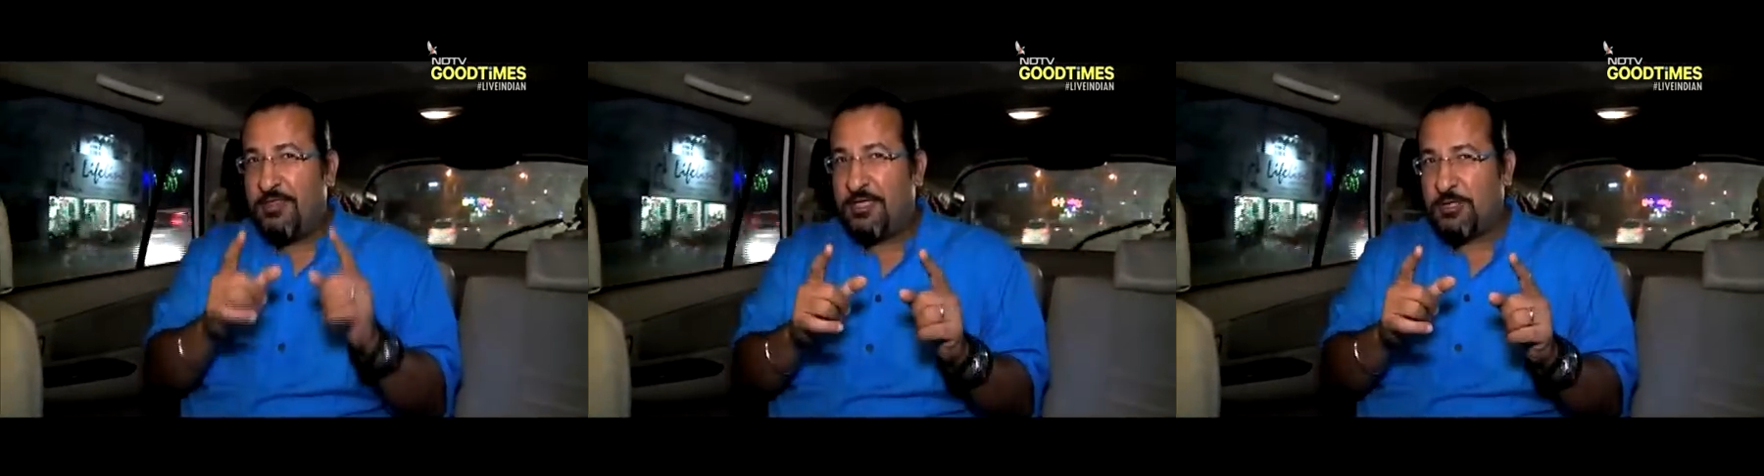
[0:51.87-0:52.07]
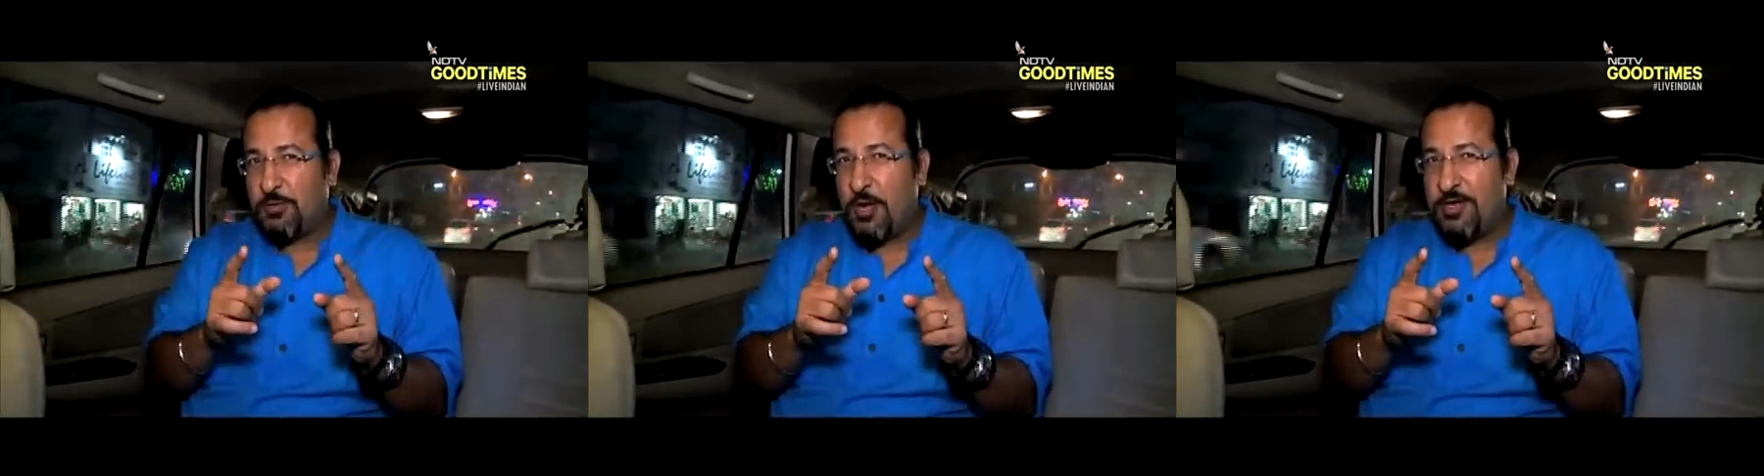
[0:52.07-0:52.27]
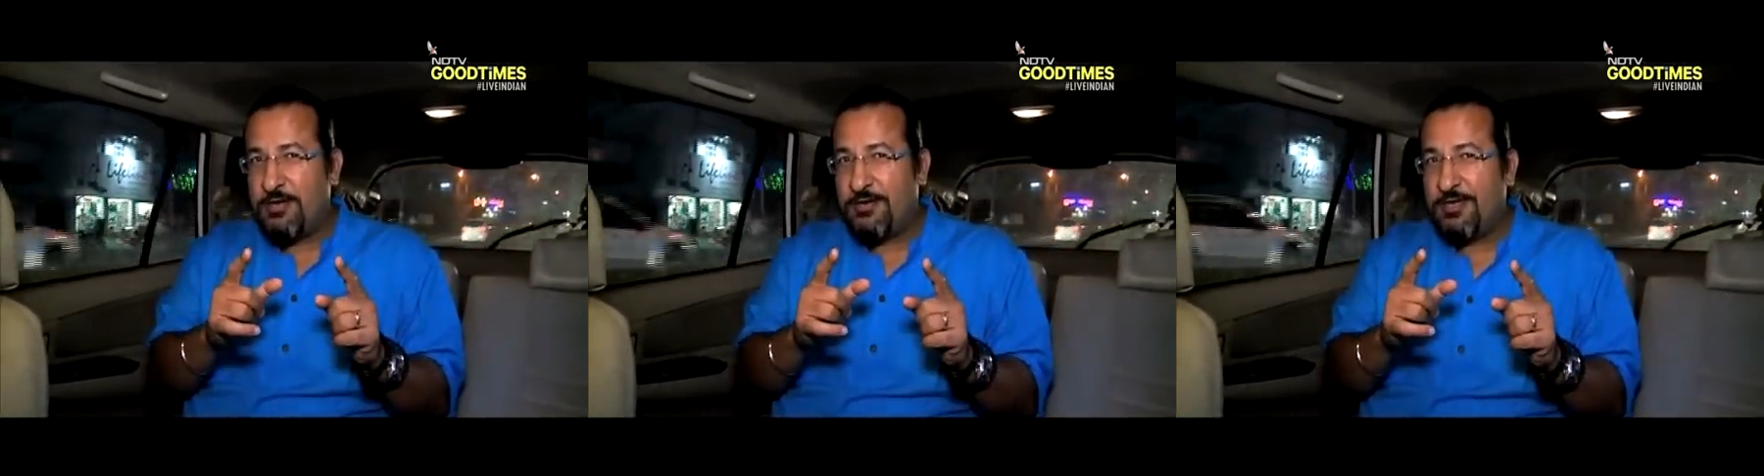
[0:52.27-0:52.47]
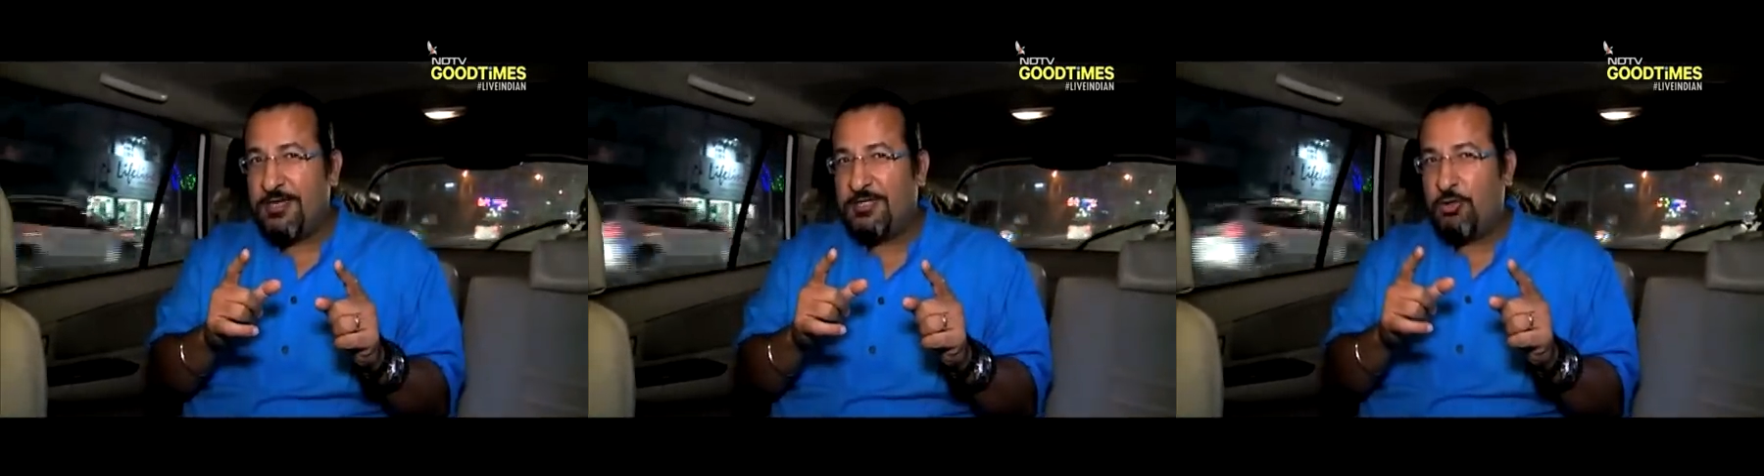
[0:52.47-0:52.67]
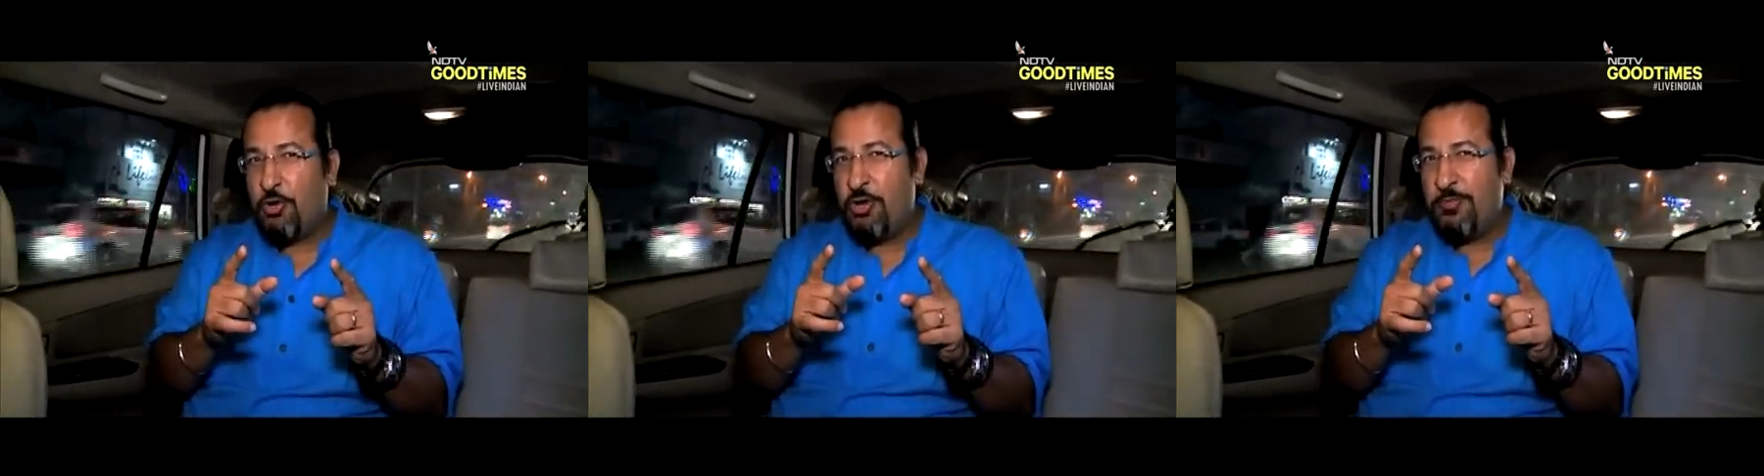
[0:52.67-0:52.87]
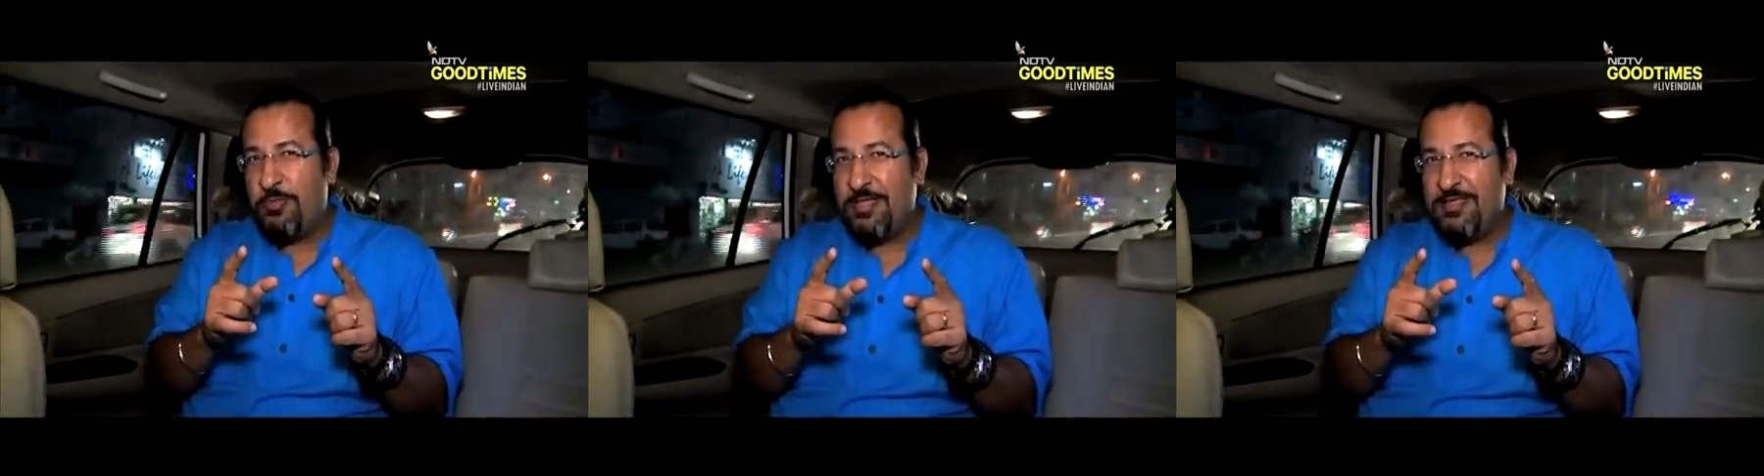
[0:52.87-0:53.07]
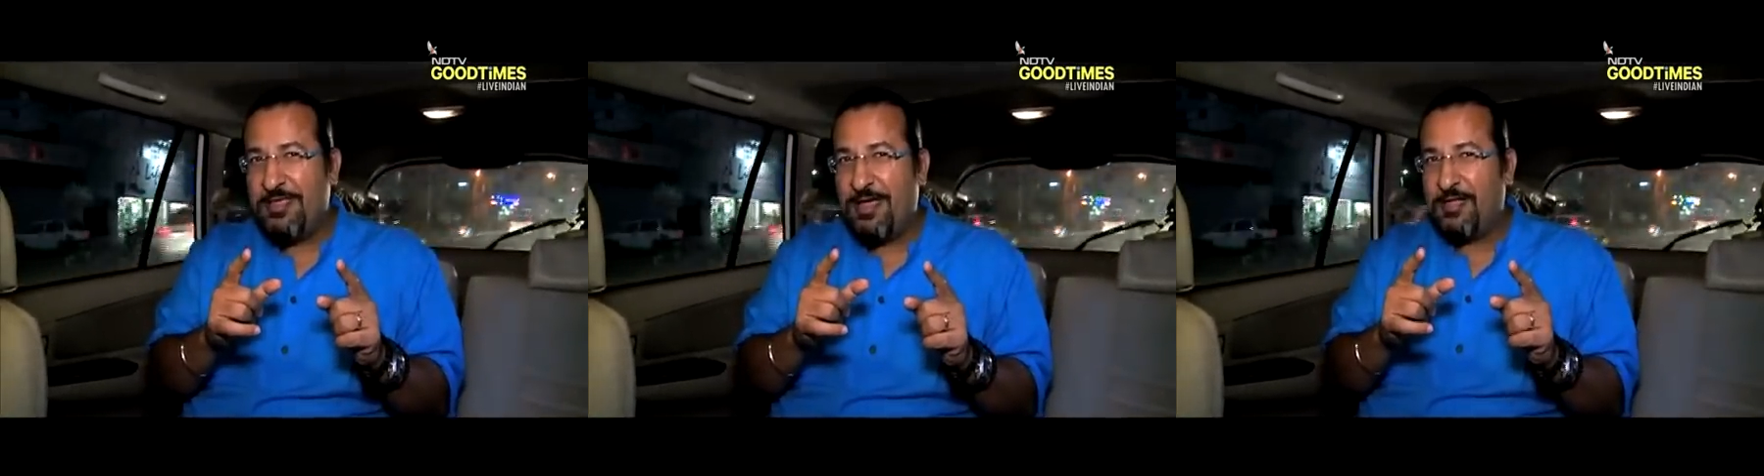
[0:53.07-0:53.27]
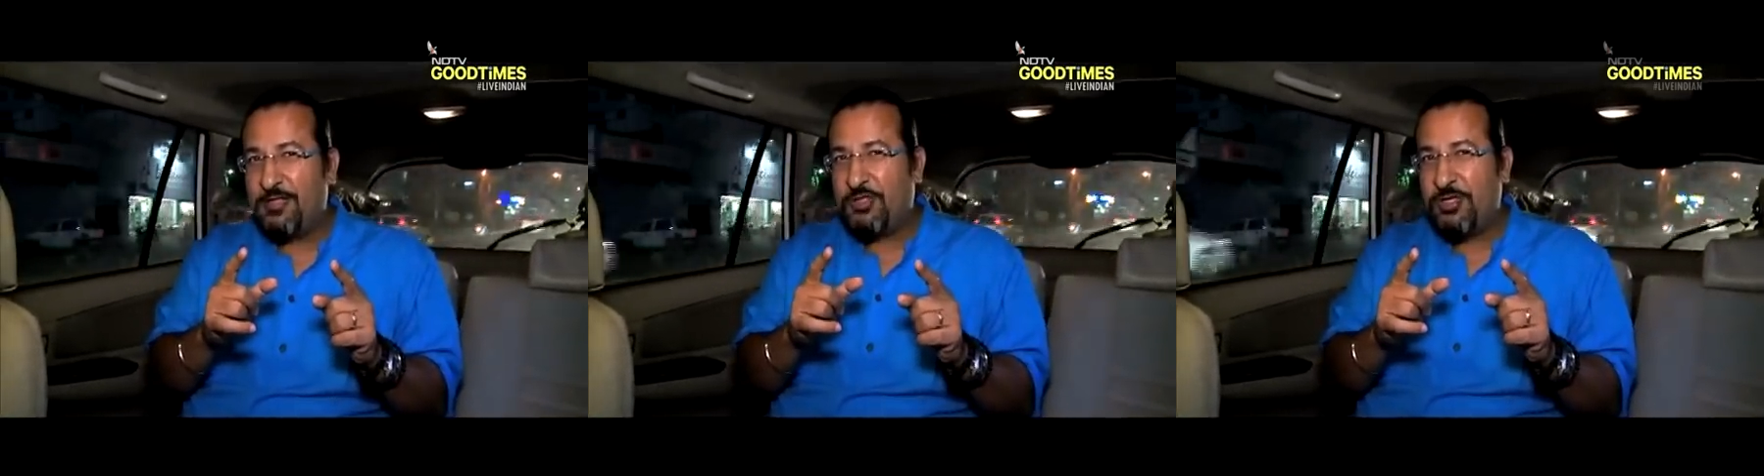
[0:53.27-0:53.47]
This one is going to be
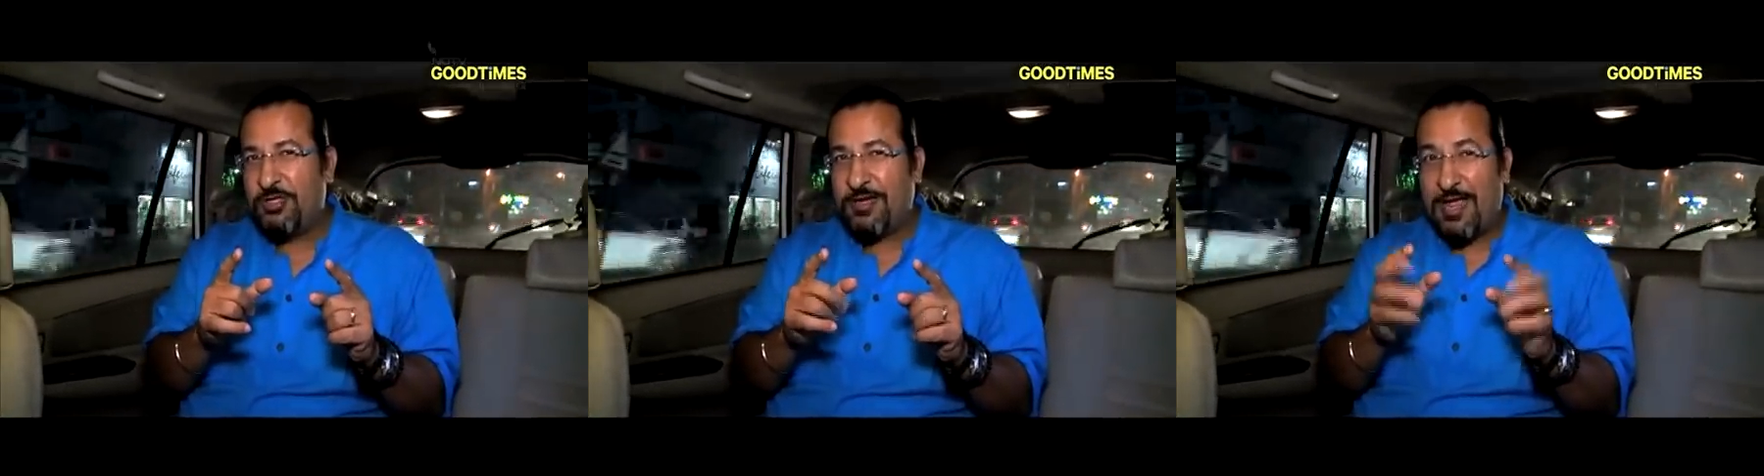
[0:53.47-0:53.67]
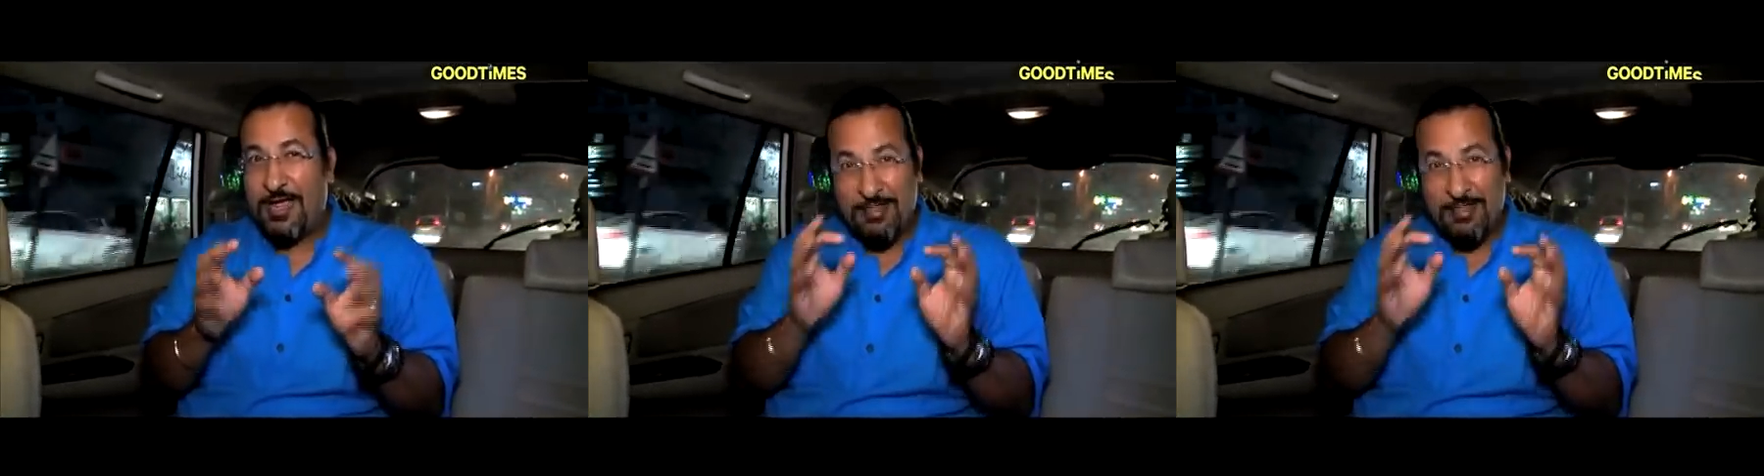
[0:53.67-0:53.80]
the answer.